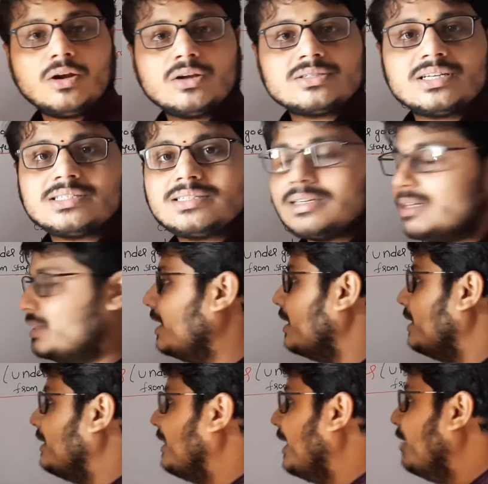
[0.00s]
losses there
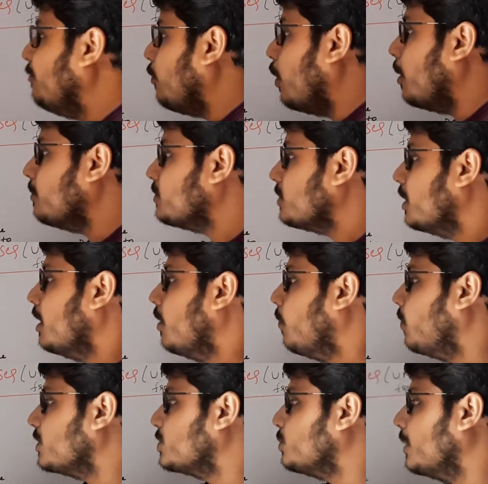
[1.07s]
are three forms.
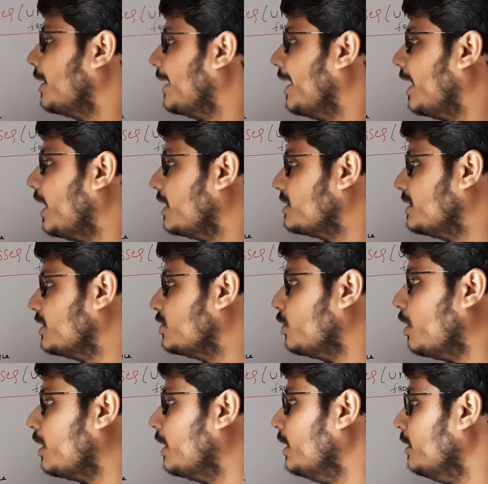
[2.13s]
First one, elastic
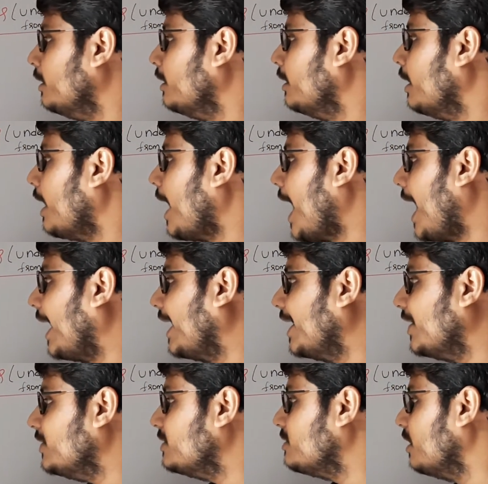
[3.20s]
shortening,
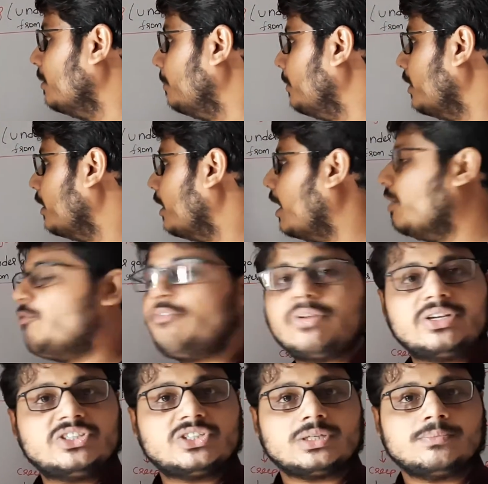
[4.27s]
anchorage slip, and
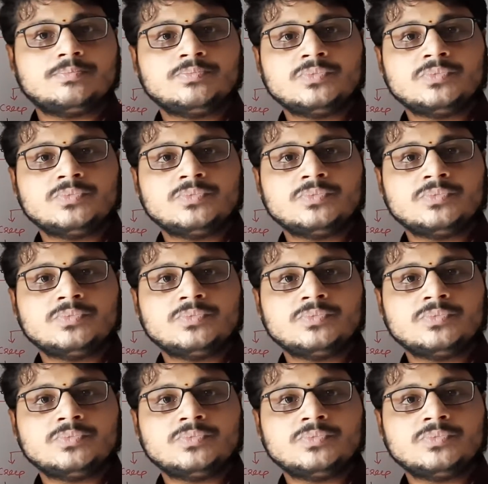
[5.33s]
friction.